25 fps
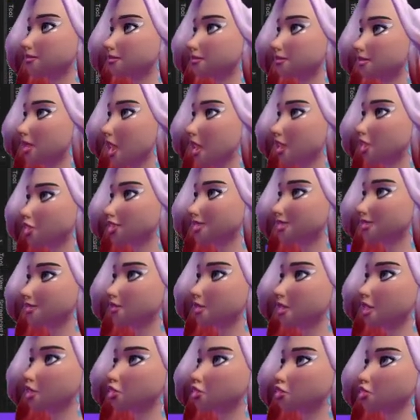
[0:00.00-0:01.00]
I've seen
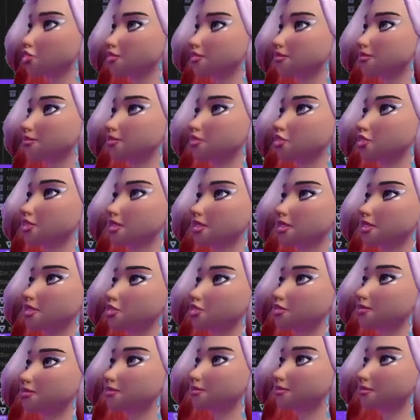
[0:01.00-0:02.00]
worse.
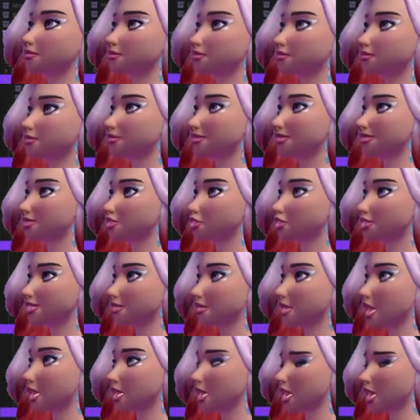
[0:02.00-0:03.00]
Okay, so
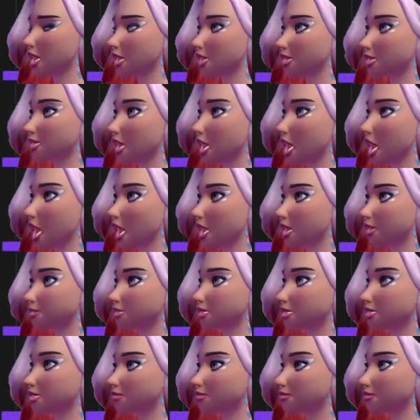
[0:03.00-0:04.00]
if I now,
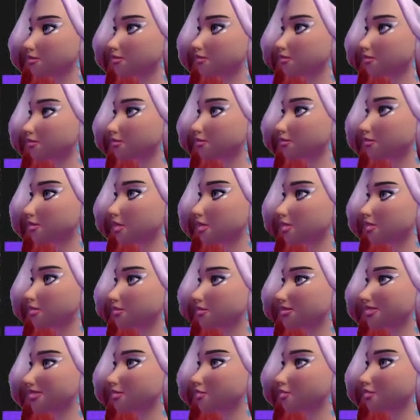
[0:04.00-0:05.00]
I'm
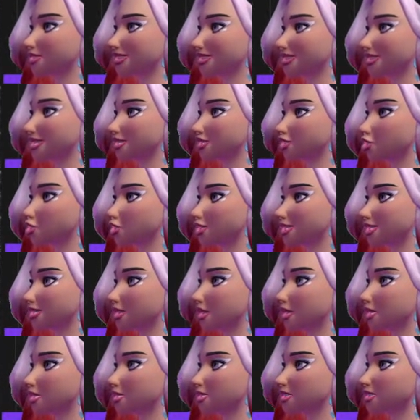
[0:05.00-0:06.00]
gonna array this so that
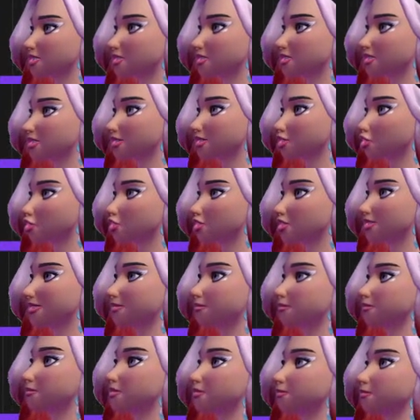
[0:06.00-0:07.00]
if I need to adjust it,
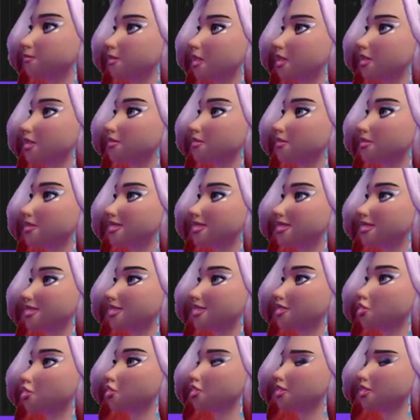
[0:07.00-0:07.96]
I can come back and do that.